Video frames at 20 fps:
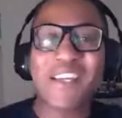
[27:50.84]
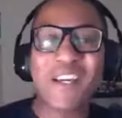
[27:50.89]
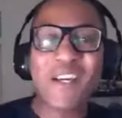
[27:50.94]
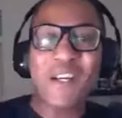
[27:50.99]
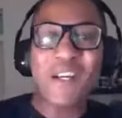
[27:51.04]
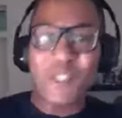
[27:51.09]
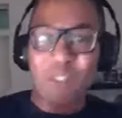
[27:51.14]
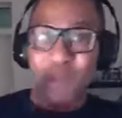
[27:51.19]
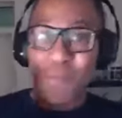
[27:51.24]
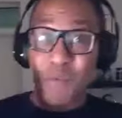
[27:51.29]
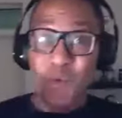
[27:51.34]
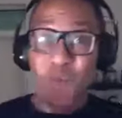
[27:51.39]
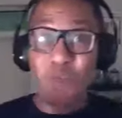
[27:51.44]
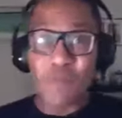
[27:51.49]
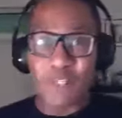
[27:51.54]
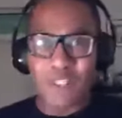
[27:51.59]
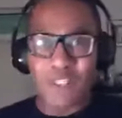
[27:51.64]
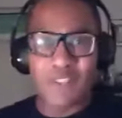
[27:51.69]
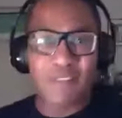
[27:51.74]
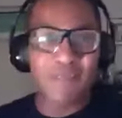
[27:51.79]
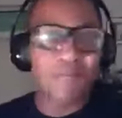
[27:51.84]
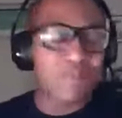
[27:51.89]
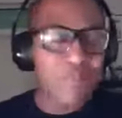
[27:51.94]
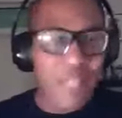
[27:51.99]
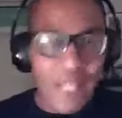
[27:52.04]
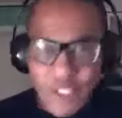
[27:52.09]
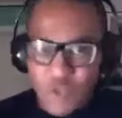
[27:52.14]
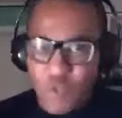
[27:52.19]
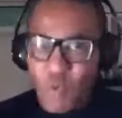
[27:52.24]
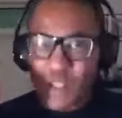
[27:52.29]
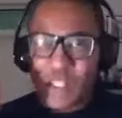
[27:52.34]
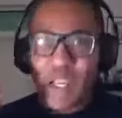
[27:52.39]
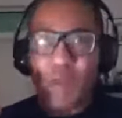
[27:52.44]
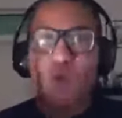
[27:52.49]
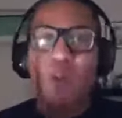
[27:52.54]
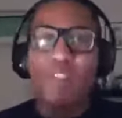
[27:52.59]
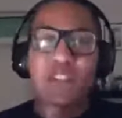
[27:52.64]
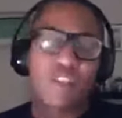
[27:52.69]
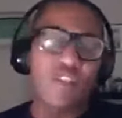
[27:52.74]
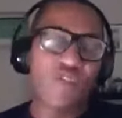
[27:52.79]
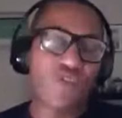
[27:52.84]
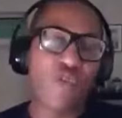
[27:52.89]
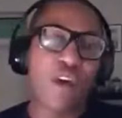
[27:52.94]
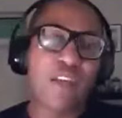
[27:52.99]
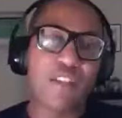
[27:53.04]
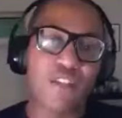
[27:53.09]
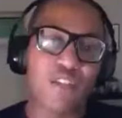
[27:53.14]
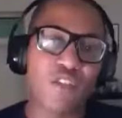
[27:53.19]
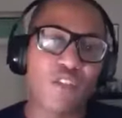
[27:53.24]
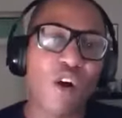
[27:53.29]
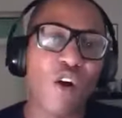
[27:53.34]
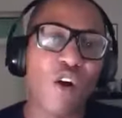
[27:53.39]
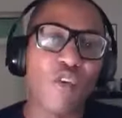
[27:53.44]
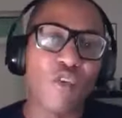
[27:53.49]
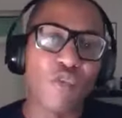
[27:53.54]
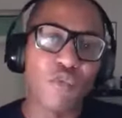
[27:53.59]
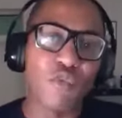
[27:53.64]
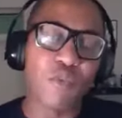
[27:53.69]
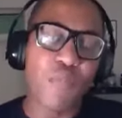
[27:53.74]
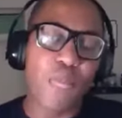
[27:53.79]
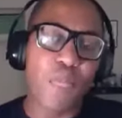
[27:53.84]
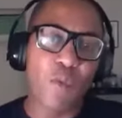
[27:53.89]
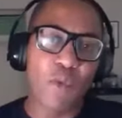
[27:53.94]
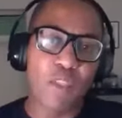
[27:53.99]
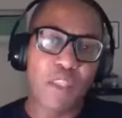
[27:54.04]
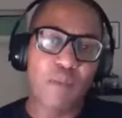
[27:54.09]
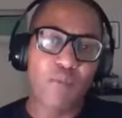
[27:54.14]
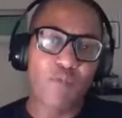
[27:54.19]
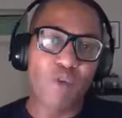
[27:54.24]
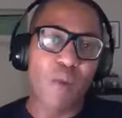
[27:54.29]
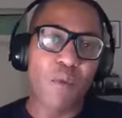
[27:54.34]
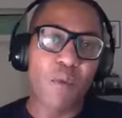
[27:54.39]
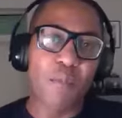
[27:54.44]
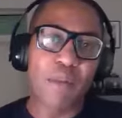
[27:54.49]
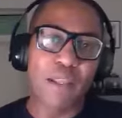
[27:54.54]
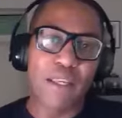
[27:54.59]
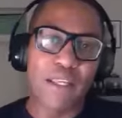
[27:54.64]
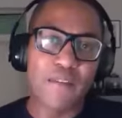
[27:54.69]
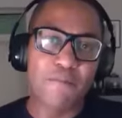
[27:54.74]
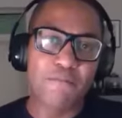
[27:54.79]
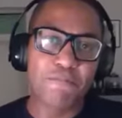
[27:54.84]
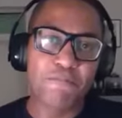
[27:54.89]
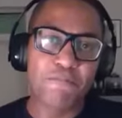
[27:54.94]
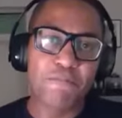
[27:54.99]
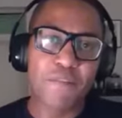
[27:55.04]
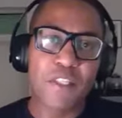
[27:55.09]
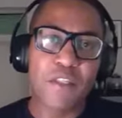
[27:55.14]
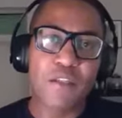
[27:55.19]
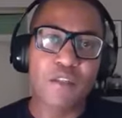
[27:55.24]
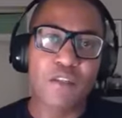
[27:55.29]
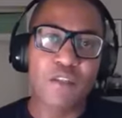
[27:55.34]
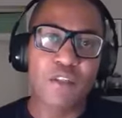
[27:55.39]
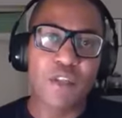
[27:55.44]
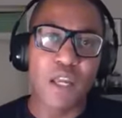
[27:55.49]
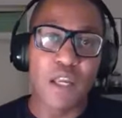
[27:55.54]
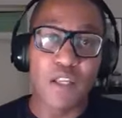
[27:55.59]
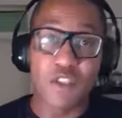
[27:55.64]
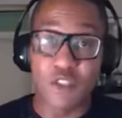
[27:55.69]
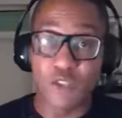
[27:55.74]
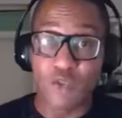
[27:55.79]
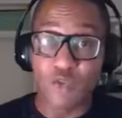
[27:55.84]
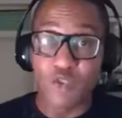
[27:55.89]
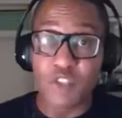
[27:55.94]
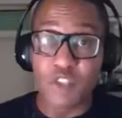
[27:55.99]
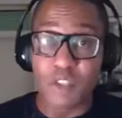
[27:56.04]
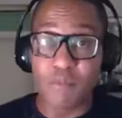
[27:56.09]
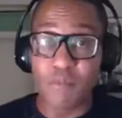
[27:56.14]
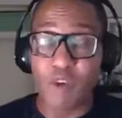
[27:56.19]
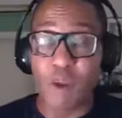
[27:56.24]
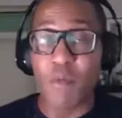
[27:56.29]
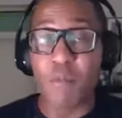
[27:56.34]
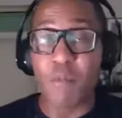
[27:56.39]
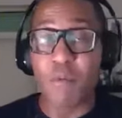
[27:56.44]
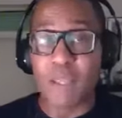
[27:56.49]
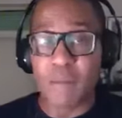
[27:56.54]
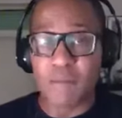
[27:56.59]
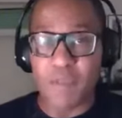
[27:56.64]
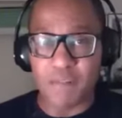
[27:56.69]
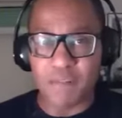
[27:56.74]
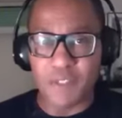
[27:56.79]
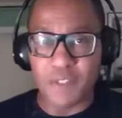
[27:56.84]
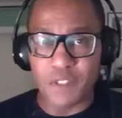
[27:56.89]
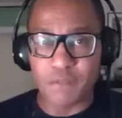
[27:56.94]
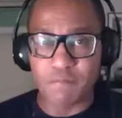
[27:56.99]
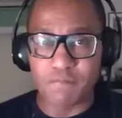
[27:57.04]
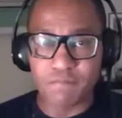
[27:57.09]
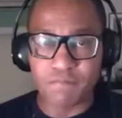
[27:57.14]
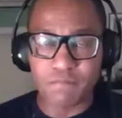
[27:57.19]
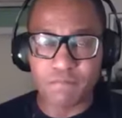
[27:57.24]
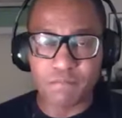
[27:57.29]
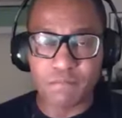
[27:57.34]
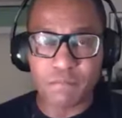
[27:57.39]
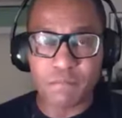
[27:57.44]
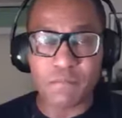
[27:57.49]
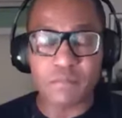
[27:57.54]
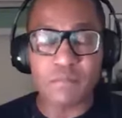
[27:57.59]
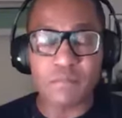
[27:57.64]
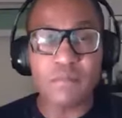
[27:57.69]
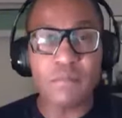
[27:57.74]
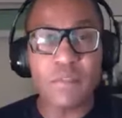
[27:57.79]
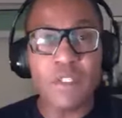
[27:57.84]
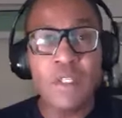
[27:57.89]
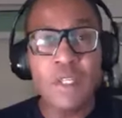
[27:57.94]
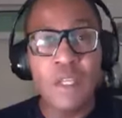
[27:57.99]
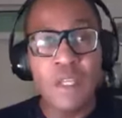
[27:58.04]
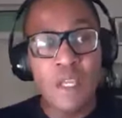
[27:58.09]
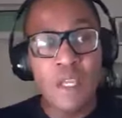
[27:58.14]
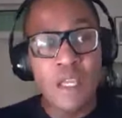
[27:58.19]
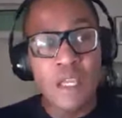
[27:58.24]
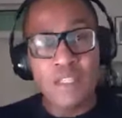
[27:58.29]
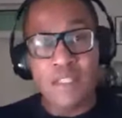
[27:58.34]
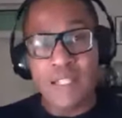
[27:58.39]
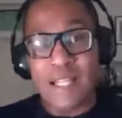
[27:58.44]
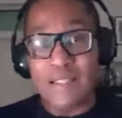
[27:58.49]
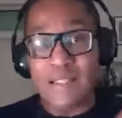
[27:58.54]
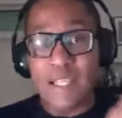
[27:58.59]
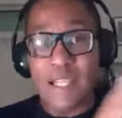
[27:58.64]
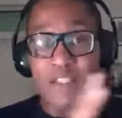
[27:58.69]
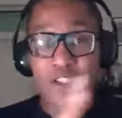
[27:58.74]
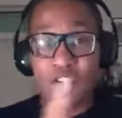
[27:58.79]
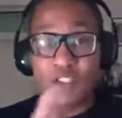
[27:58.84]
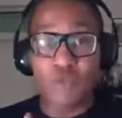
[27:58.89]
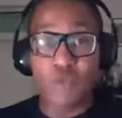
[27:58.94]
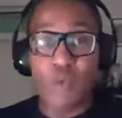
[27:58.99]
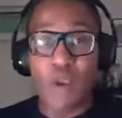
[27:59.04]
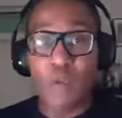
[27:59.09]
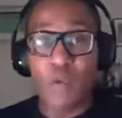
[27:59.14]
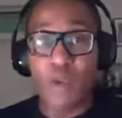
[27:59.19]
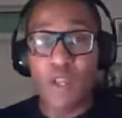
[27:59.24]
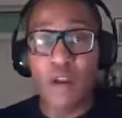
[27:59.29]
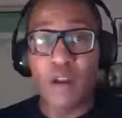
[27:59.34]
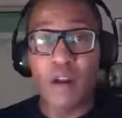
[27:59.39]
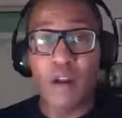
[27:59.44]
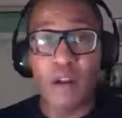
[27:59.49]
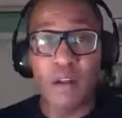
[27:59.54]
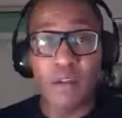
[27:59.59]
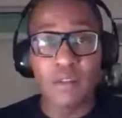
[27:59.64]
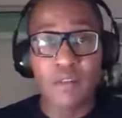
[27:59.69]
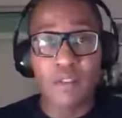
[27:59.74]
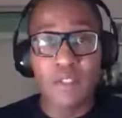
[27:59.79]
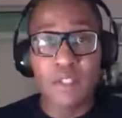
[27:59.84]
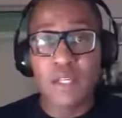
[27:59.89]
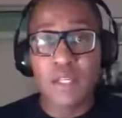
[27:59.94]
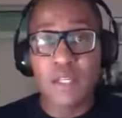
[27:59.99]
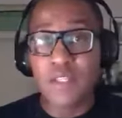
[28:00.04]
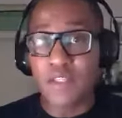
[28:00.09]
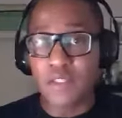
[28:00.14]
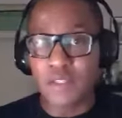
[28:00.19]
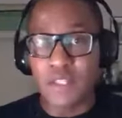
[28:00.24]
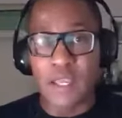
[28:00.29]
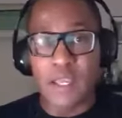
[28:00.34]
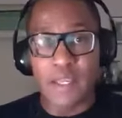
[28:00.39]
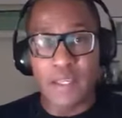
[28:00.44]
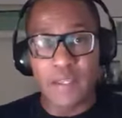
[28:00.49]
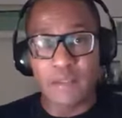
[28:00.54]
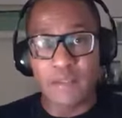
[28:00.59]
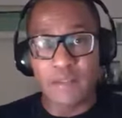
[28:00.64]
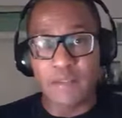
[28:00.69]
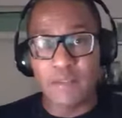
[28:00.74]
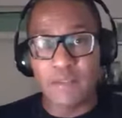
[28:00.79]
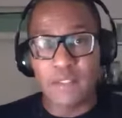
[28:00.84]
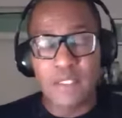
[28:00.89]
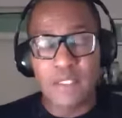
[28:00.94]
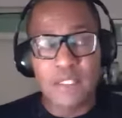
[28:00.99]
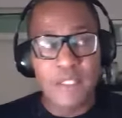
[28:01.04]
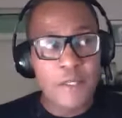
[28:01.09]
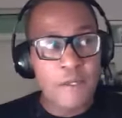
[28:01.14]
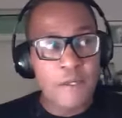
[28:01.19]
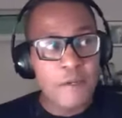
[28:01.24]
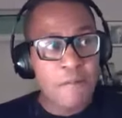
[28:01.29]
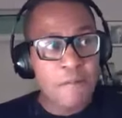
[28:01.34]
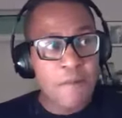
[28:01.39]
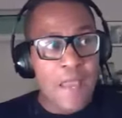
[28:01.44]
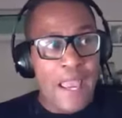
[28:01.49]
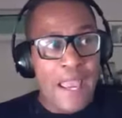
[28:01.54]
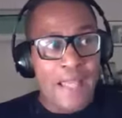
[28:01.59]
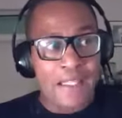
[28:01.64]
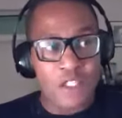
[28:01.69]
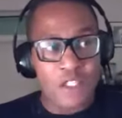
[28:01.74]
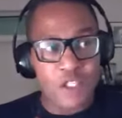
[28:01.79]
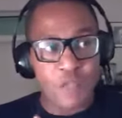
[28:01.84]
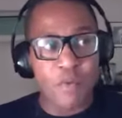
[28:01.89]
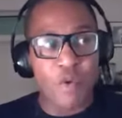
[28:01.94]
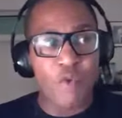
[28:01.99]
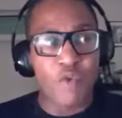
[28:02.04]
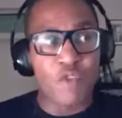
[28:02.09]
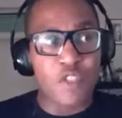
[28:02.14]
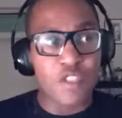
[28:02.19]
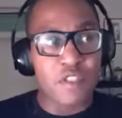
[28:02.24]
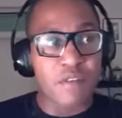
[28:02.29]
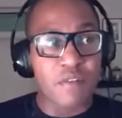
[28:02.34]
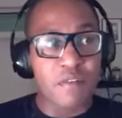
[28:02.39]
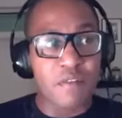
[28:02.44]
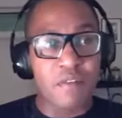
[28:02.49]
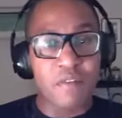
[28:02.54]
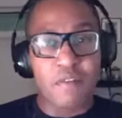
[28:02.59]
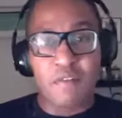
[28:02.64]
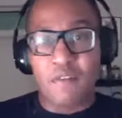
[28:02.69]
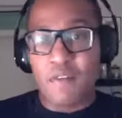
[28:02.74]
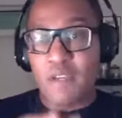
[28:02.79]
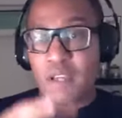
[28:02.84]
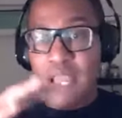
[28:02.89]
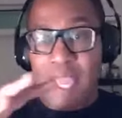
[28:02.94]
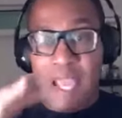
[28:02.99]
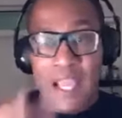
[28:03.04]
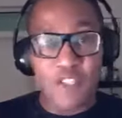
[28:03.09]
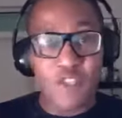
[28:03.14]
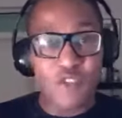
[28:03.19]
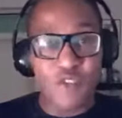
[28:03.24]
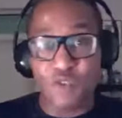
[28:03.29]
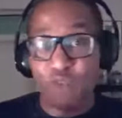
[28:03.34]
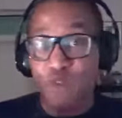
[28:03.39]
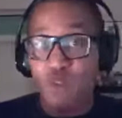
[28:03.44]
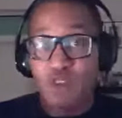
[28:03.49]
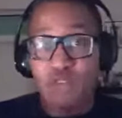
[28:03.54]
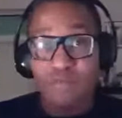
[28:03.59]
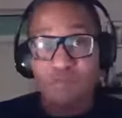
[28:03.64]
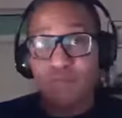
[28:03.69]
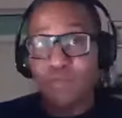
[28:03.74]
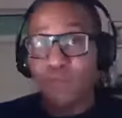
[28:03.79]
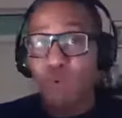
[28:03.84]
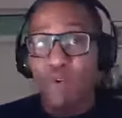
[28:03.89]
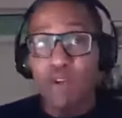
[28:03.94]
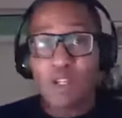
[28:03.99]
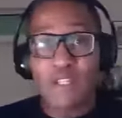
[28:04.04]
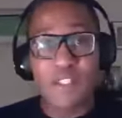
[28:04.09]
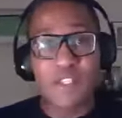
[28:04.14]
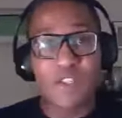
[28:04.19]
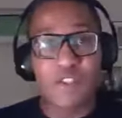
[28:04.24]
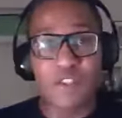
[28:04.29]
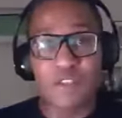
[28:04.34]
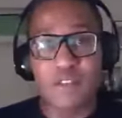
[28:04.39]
to movement? That's what I wanted to try to solve with the primal play solution, the primal play method. So that takes us to where we are today. And I suppose, as you're all clinicians,